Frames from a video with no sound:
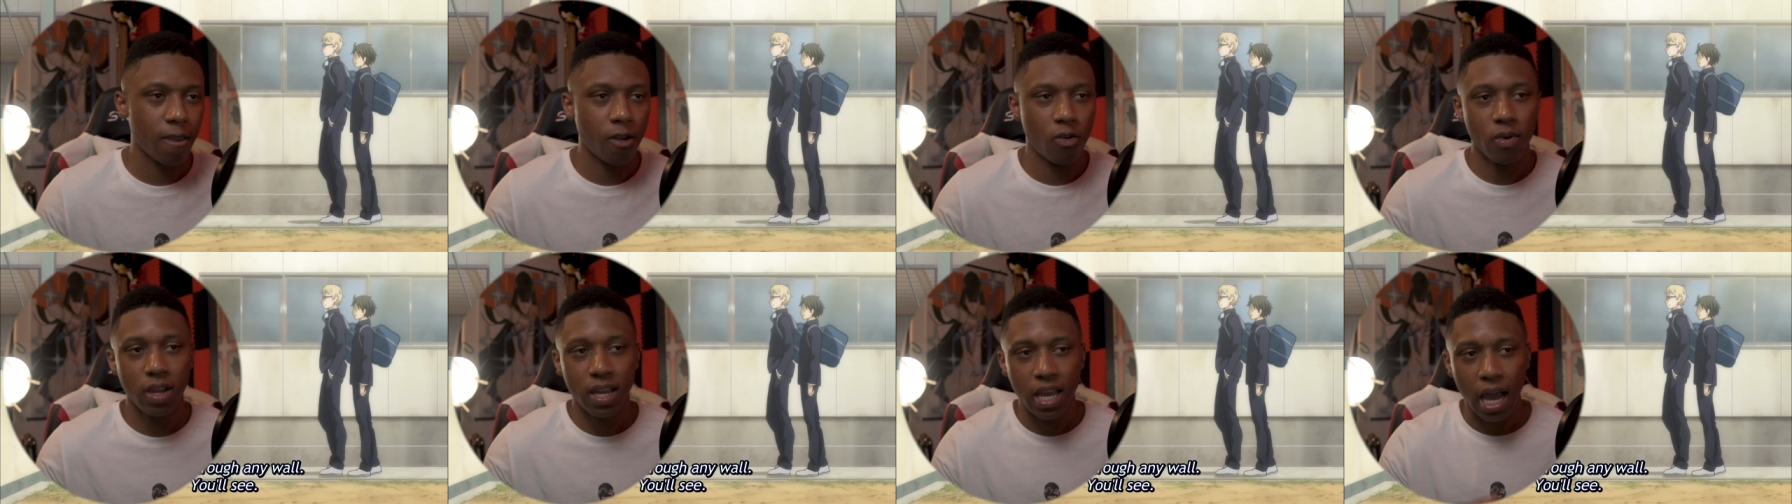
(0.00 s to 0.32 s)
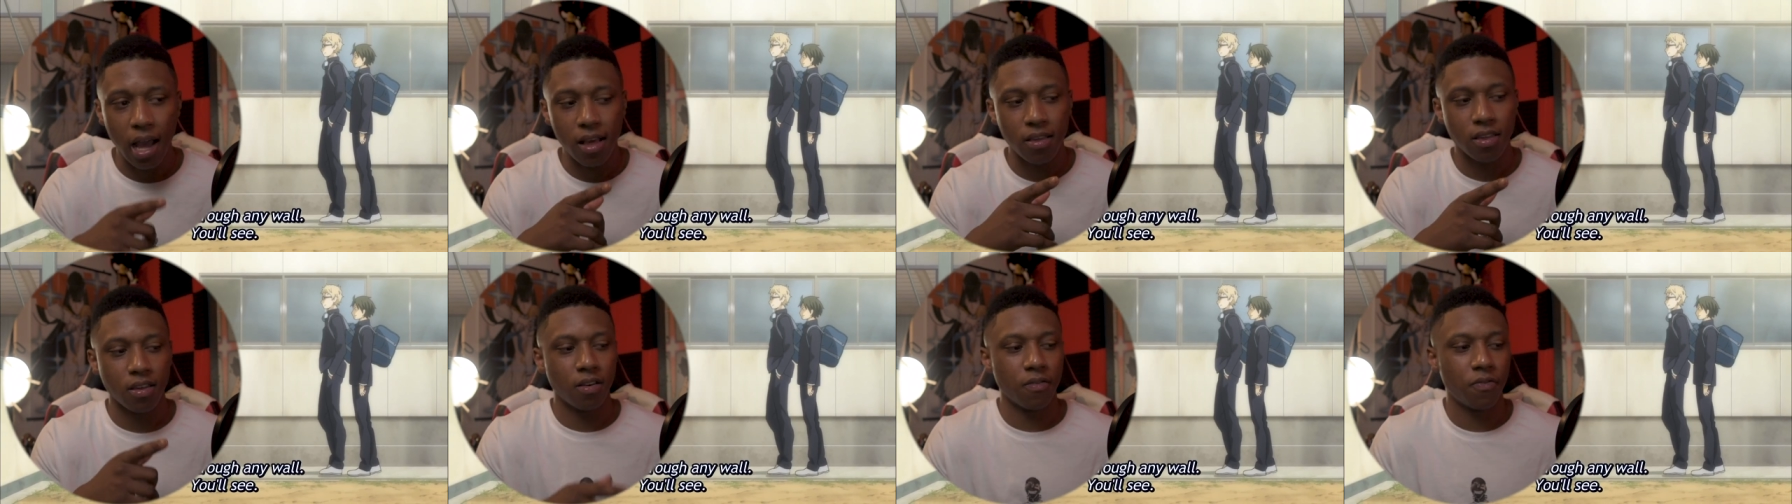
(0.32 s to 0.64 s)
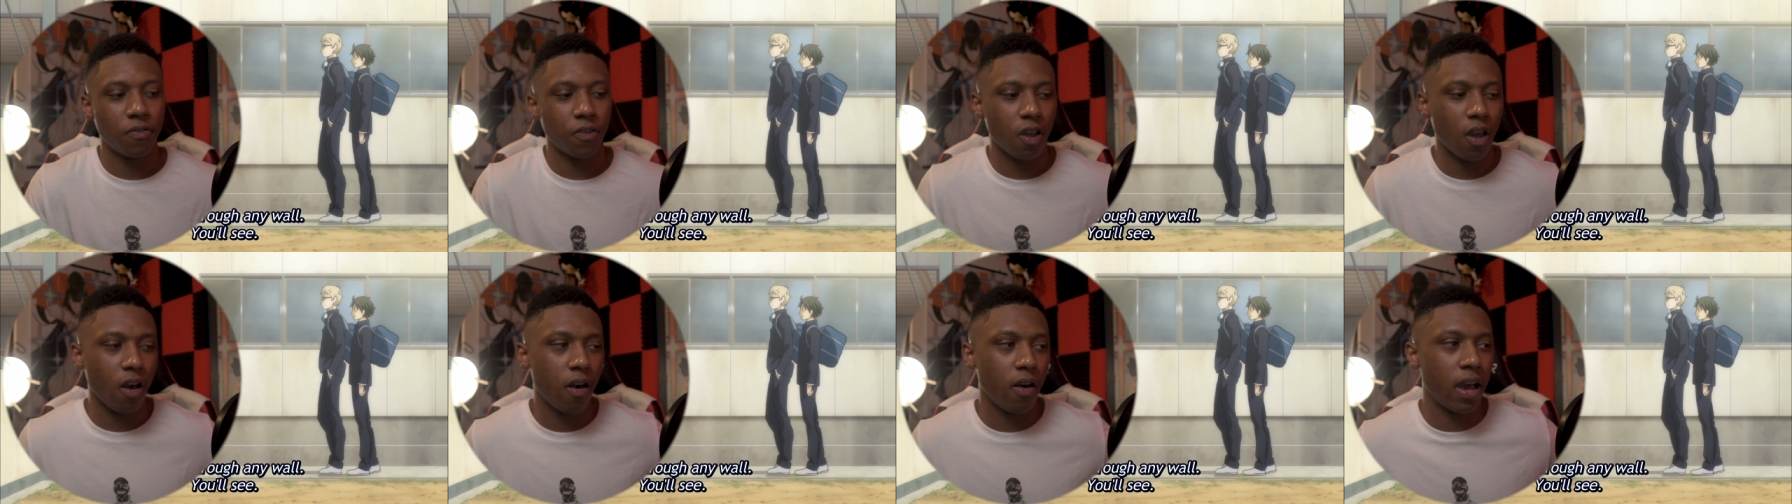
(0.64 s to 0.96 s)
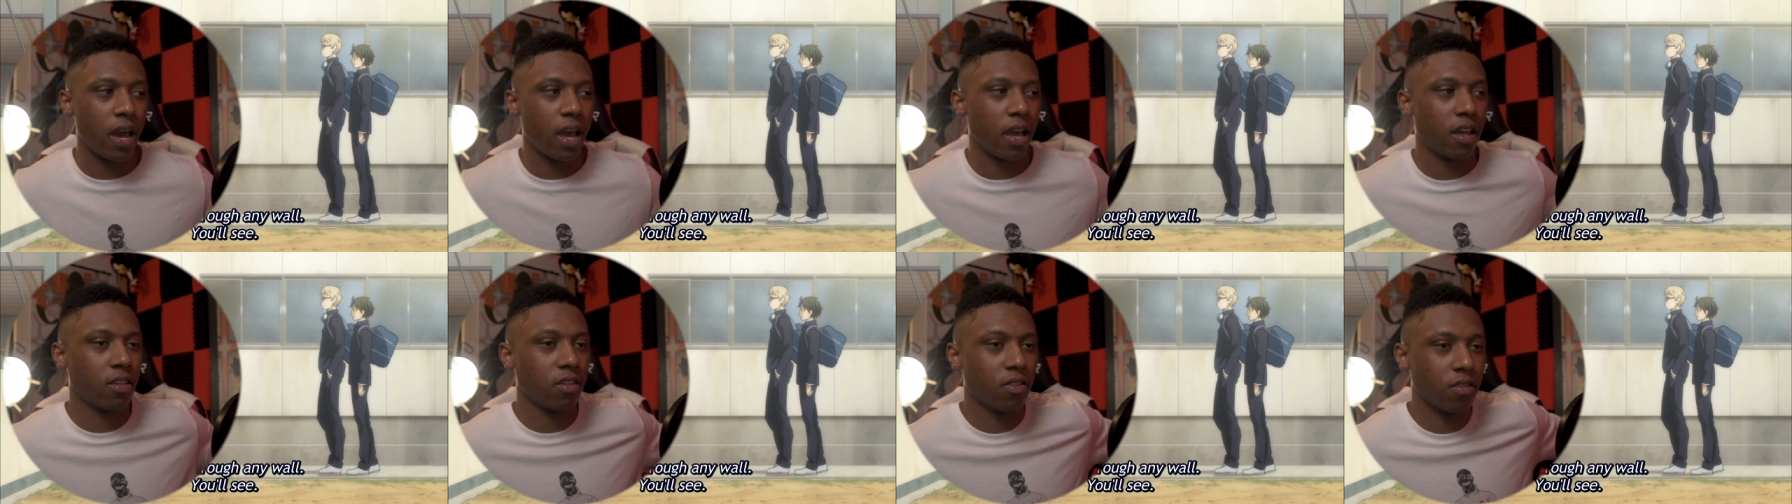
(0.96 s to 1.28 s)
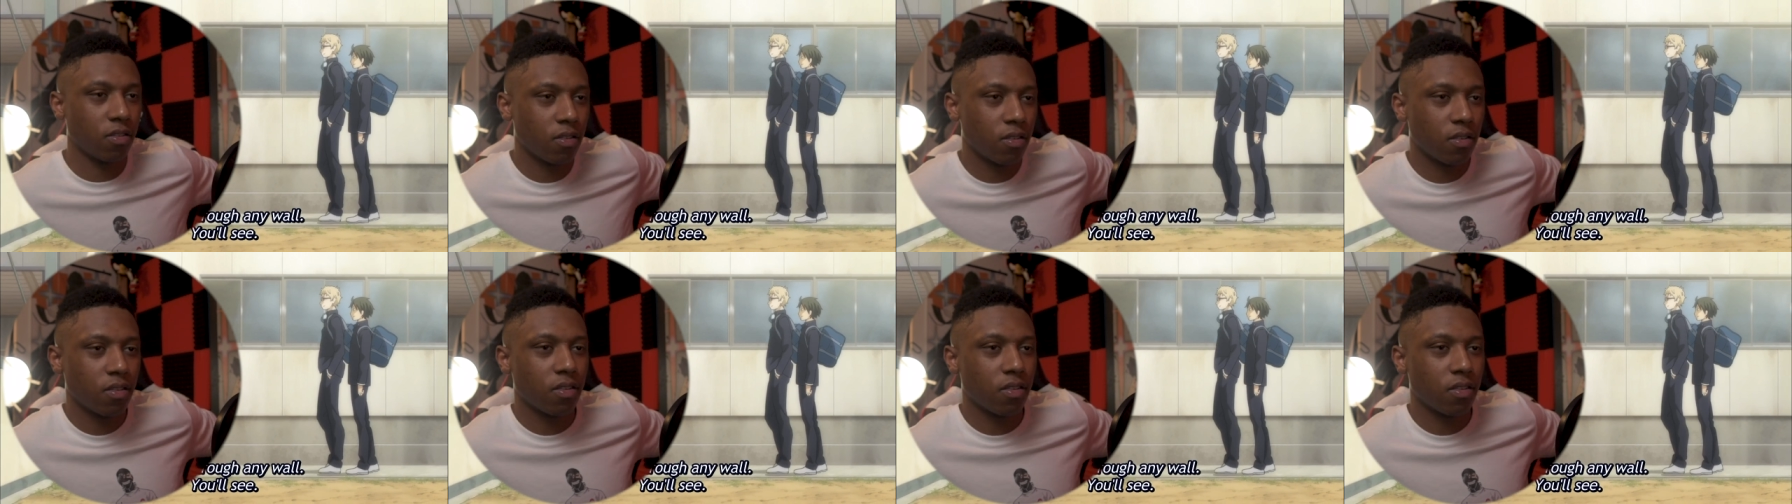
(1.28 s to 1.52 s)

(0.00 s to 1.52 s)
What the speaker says: We got something for your ass.